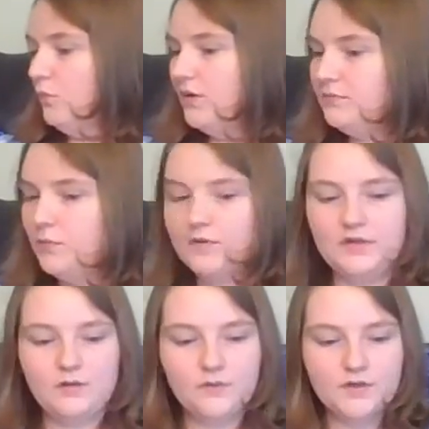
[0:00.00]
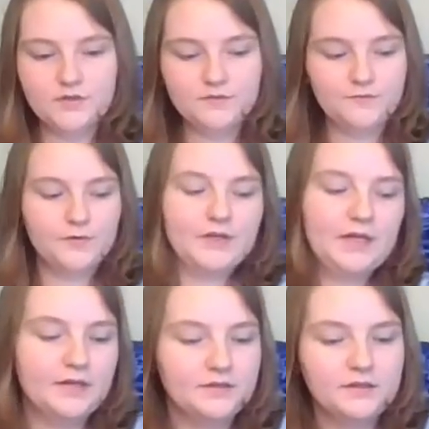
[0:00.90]
more that I want to do for
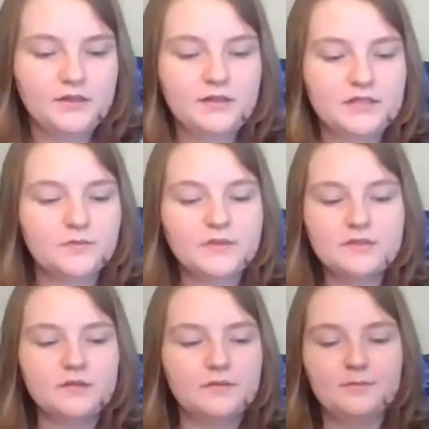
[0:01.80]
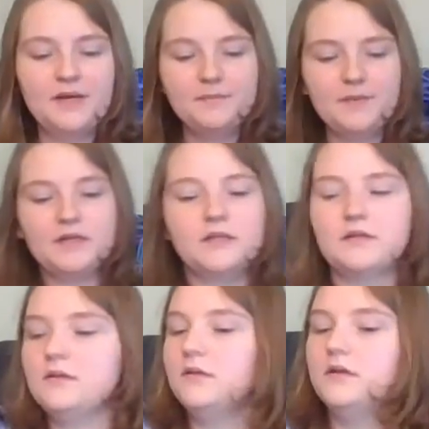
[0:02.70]
you. This one might be a
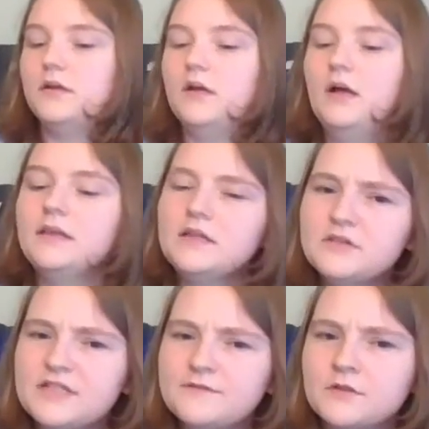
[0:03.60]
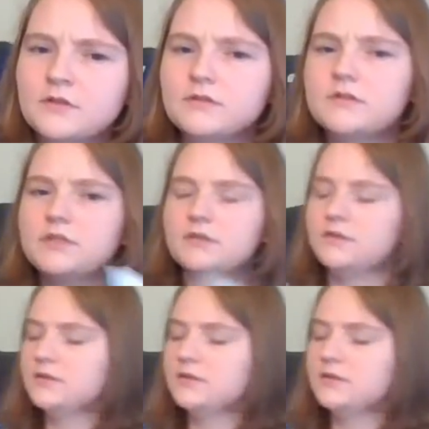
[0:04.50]
little difficult,